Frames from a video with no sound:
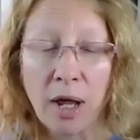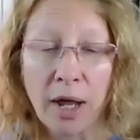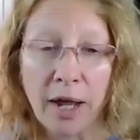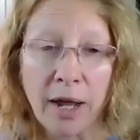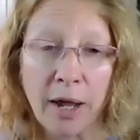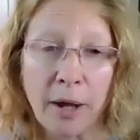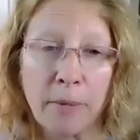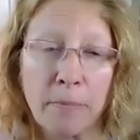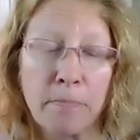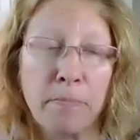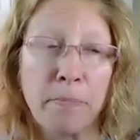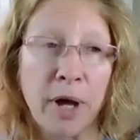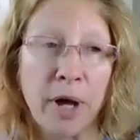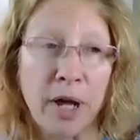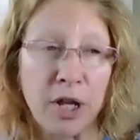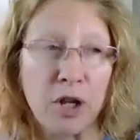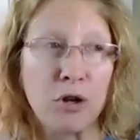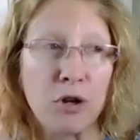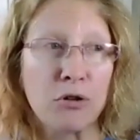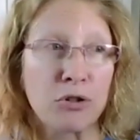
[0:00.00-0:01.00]

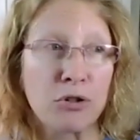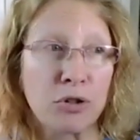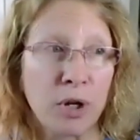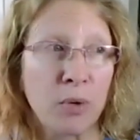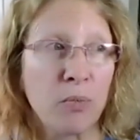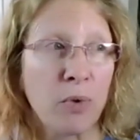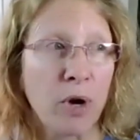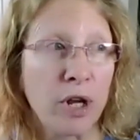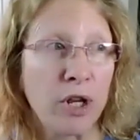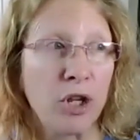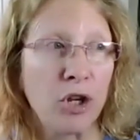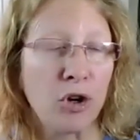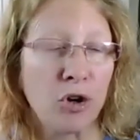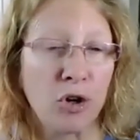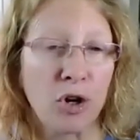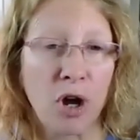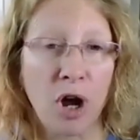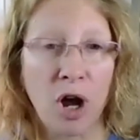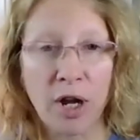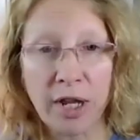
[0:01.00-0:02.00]
But usually when
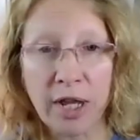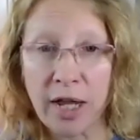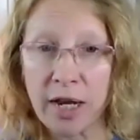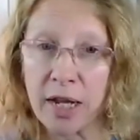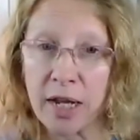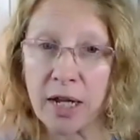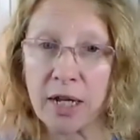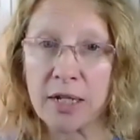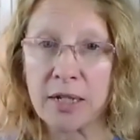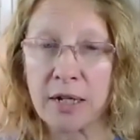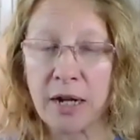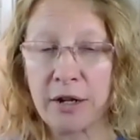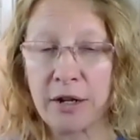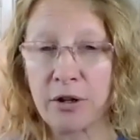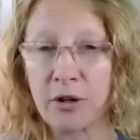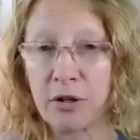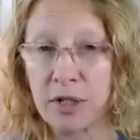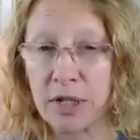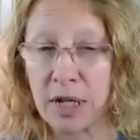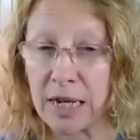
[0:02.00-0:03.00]
you're not getting a
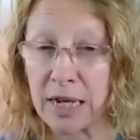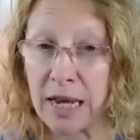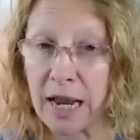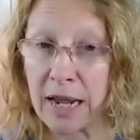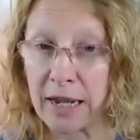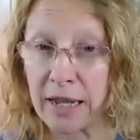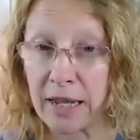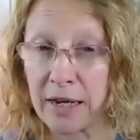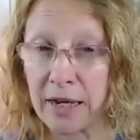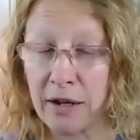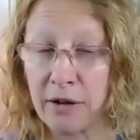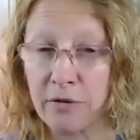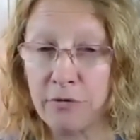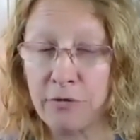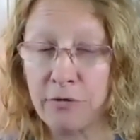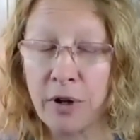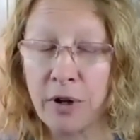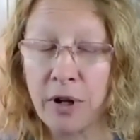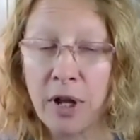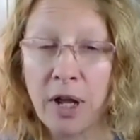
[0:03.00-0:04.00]
titer to
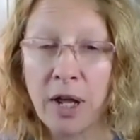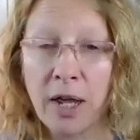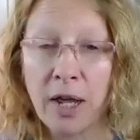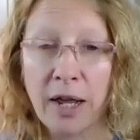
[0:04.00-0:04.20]
negative,